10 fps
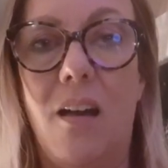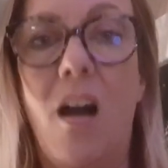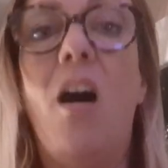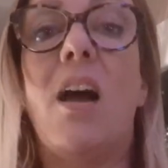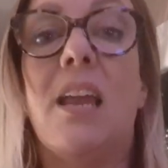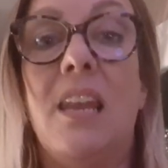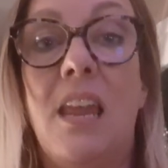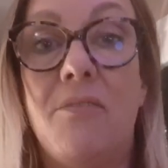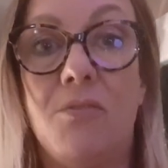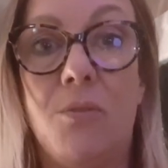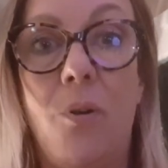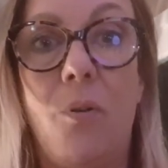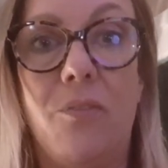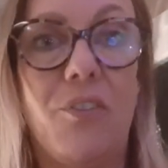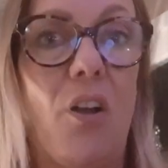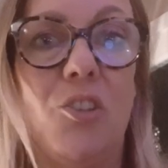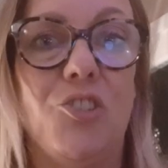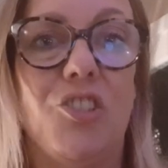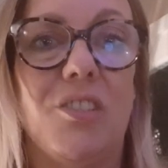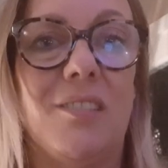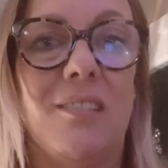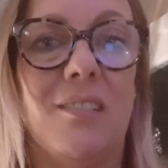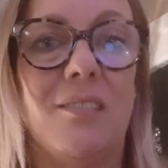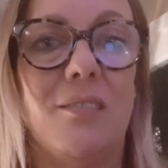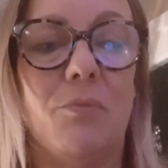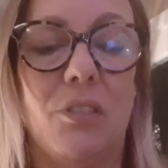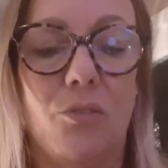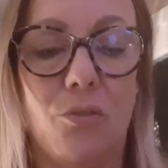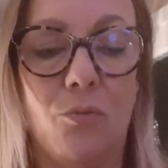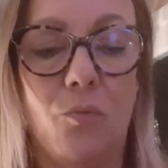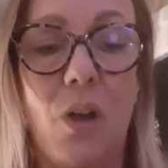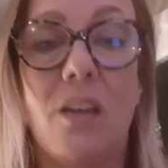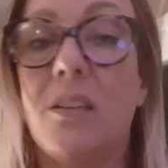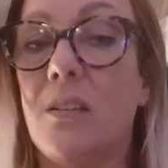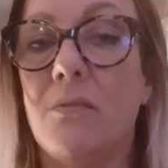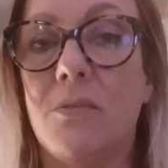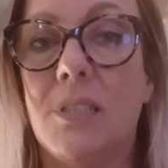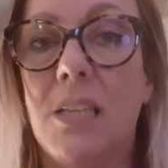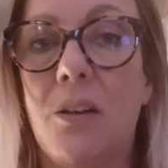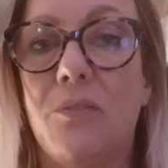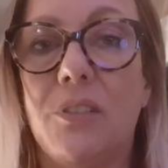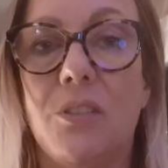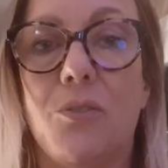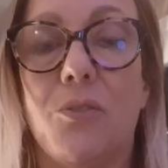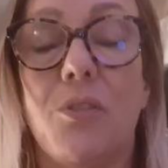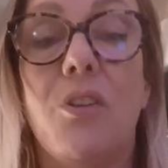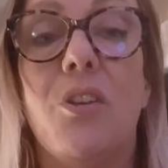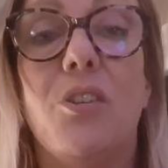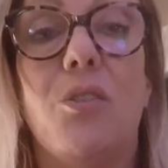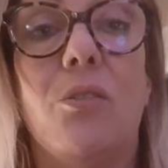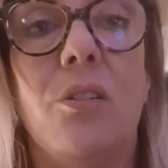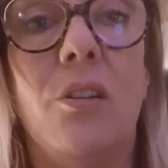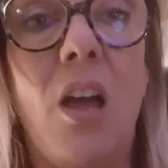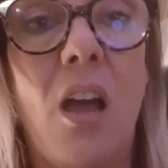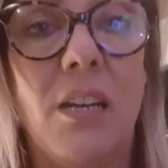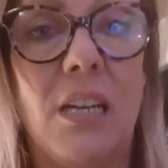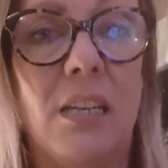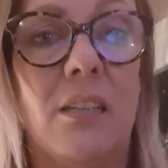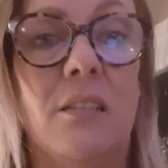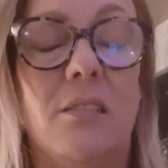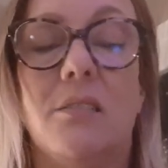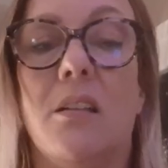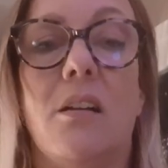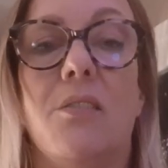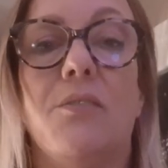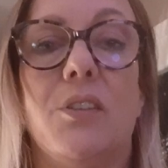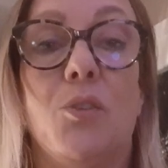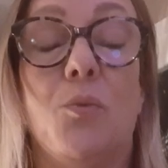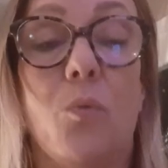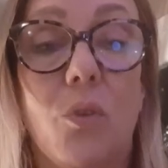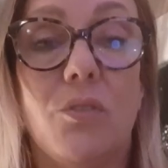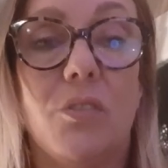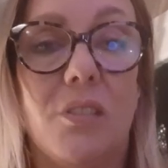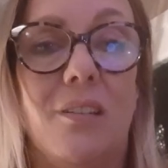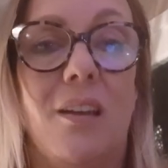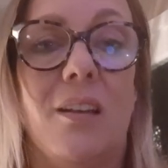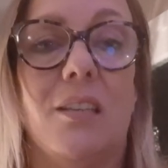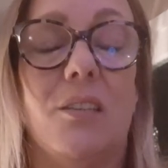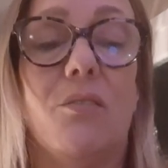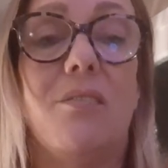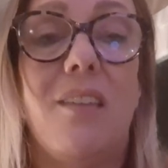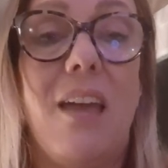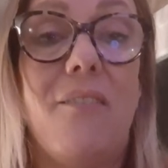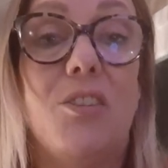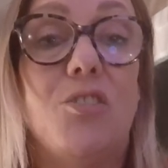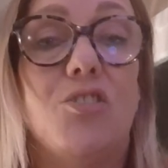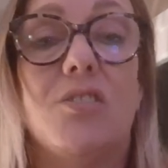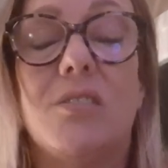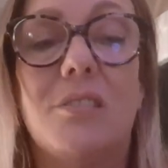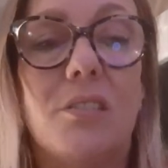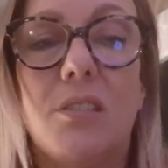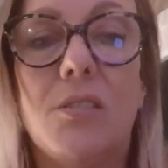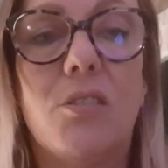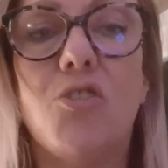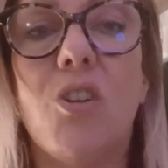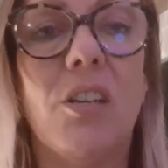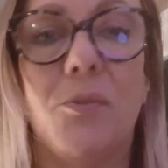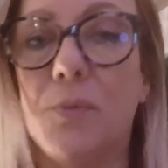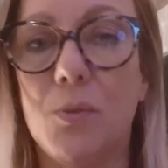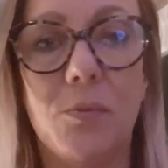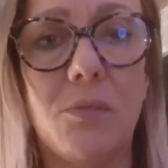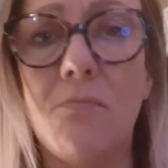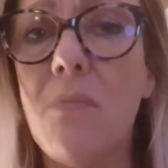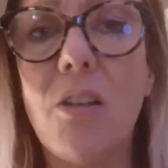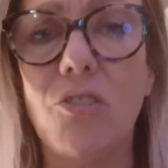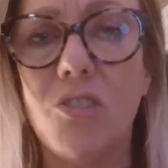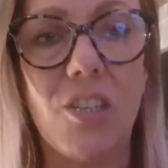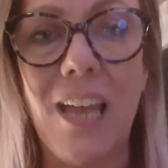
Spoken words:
higher level of consciousness when you're working on yourself and you're learning stuff and you want to learn and you're there and you're just trying to absorb as much as you